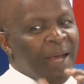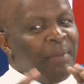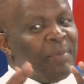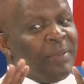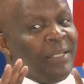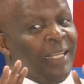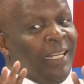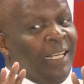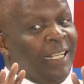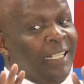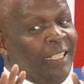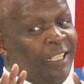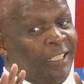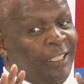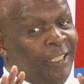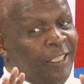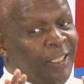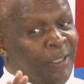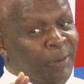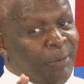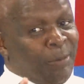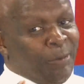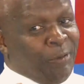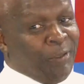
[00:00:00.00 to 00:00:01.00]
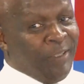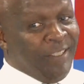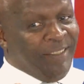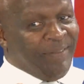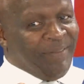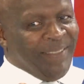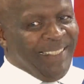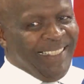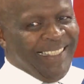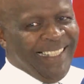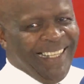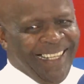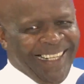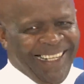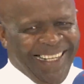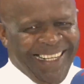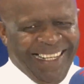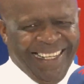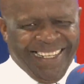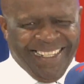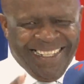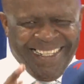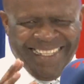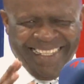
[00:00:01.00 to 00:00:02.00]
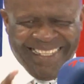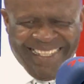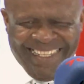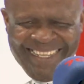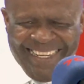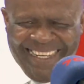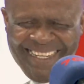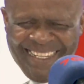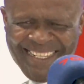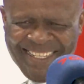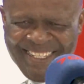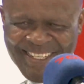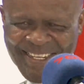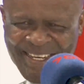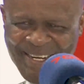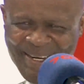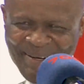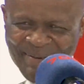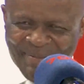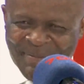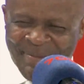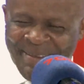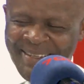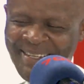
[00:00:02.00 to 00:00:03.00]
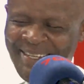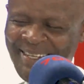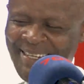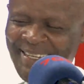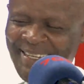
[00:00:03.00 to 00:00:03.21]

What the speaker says: I'm saying a decision which could have been taken in the AGM.